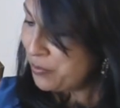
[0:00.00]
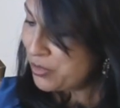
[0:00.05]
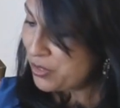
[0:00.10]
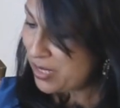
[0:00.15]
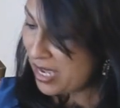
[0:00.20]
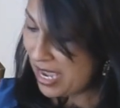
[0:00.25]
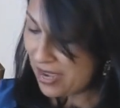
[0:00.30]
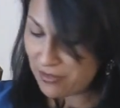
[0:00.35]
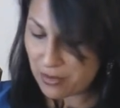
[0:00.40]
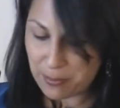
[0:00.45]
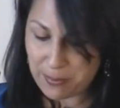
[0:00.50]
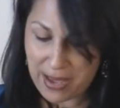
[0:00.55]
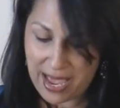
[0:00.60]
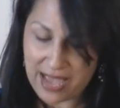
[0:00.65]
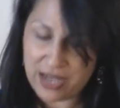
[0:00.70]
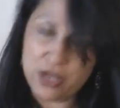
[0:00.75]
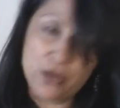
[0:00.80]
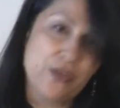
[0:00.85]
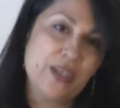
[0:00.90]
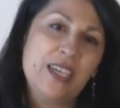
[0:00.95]
So I have a
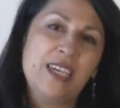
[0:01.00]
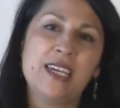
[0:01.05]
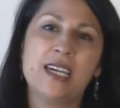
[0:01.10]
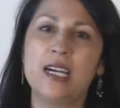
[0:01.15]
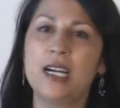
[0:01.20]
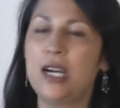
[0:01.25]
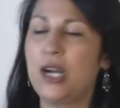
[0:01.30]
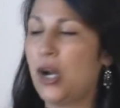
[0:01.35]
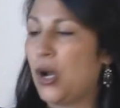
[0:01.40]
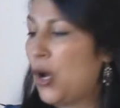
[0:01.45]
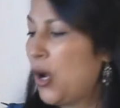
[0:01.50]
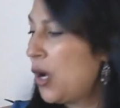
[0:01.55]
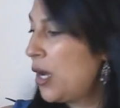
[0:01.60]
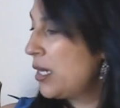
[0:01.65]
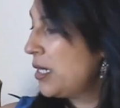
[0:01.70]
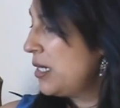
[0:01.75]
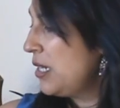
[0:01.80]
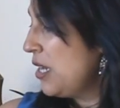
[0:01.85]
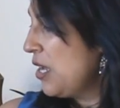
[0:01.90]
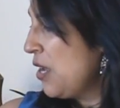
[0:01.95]
pan over here
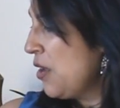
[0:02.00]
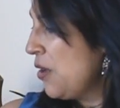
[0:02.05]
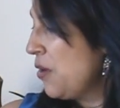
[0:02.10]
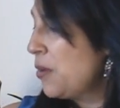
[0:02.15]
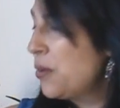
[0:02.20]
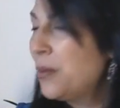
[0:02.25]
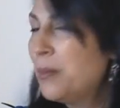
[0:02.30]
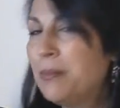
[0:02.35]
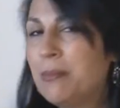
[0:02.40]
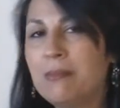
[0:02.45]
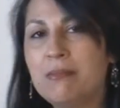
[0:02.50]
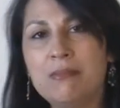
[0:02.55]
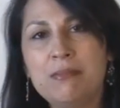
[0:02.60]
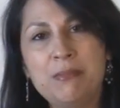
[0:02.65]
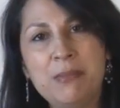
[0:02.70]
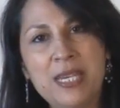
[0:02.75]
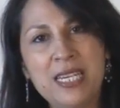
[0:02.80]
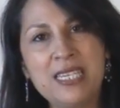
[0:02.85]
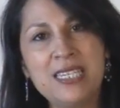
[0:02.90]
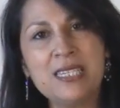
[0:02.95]
on
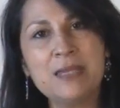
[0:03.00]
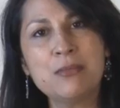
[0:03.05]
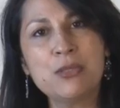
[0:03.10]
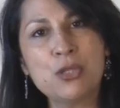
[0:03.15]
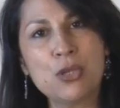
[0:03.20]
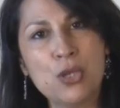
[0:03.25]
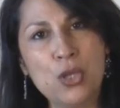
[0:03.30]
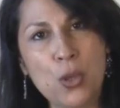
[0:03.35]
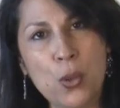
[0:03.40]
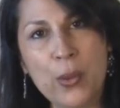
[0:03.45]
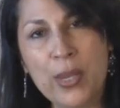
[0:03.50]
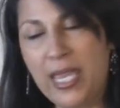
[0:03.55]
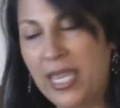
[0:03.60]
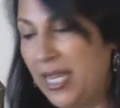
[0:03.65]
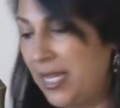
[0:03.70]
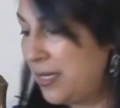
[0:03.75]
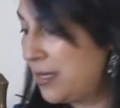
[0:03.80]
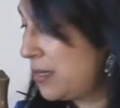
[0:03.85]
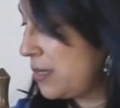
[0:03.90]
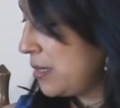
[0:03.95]
medium to low
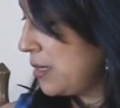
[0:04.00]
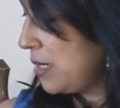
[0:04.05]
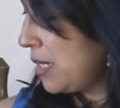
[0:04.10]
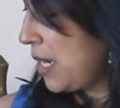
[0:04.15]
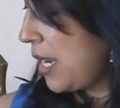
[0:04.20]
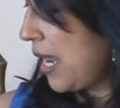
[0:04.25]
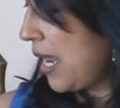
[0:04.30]
heat,